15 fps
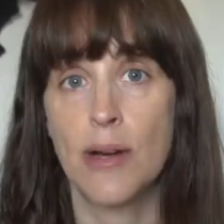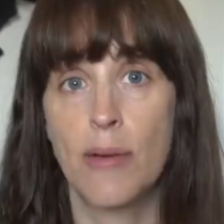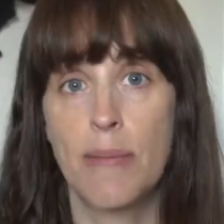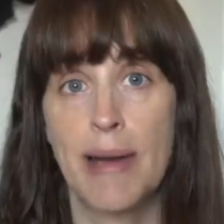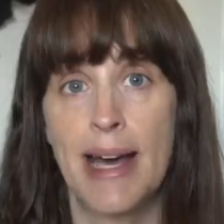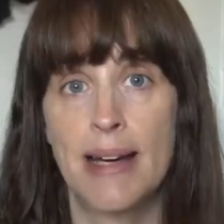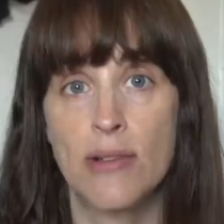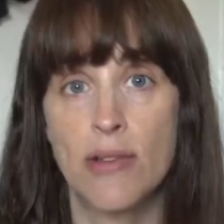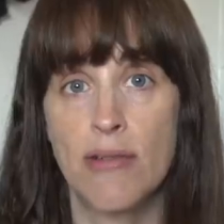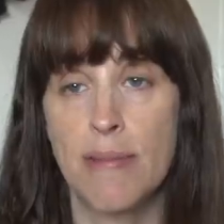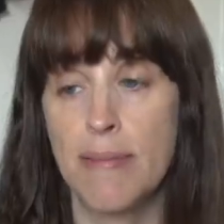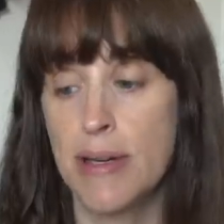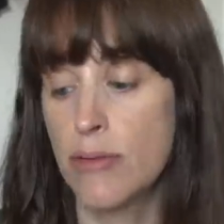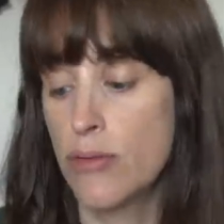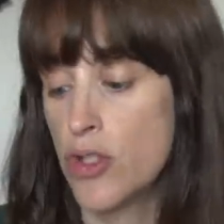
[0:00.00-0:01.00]
up with powdery
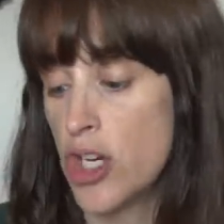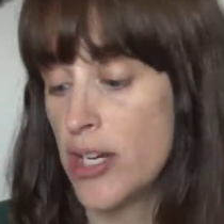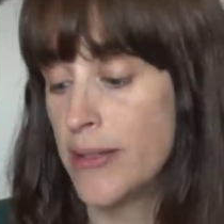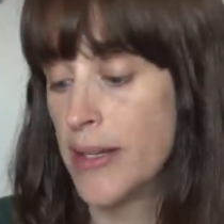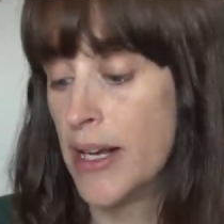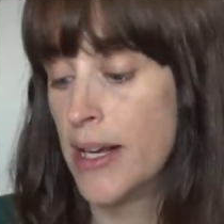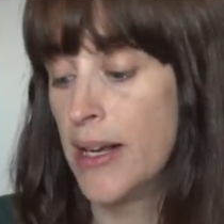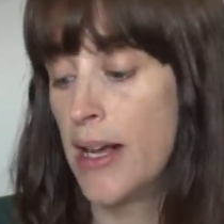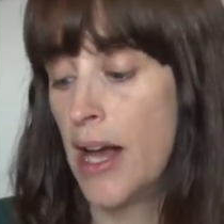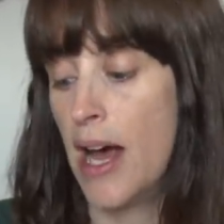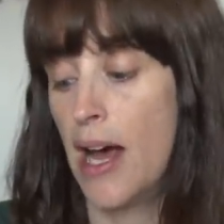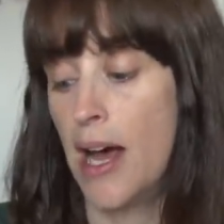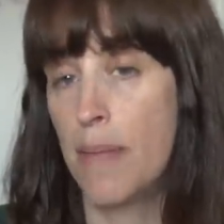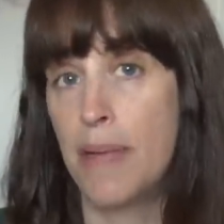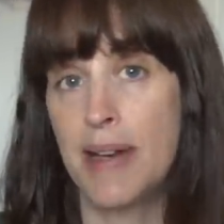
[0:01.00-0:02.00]
mildew,
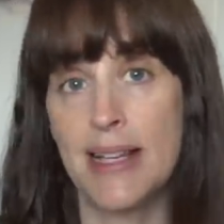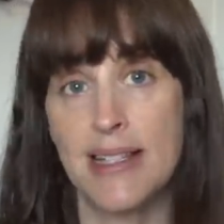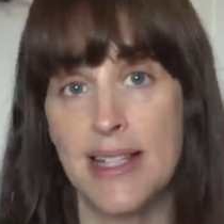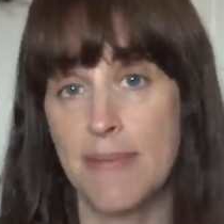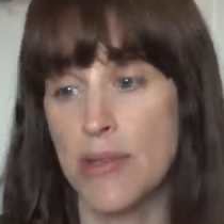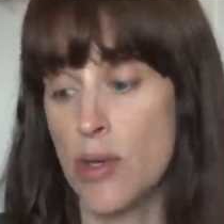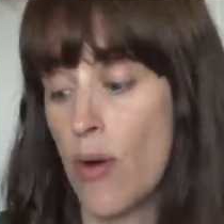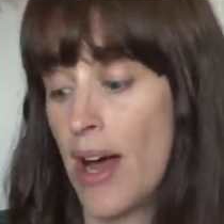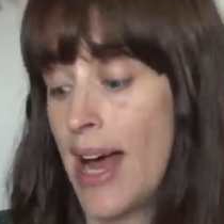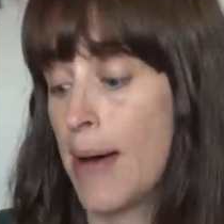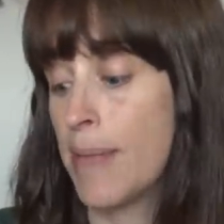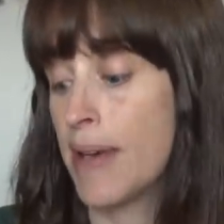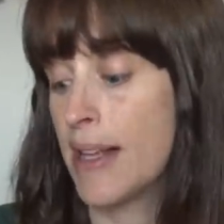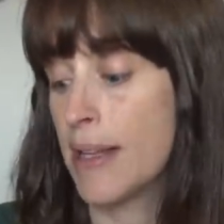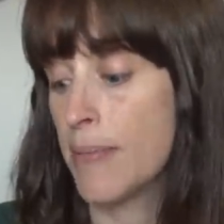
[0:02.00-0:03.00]
but it seems quite
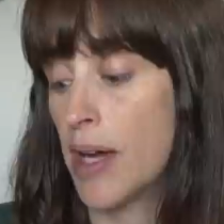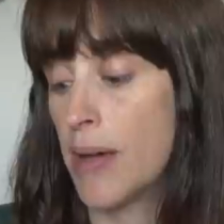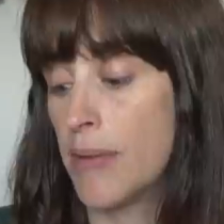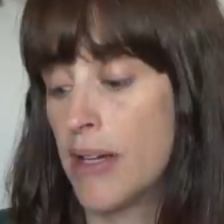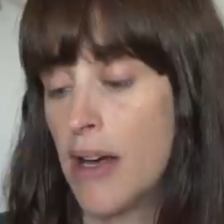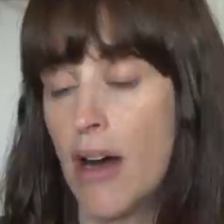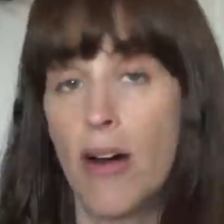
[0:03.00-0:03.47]
happy at the moment.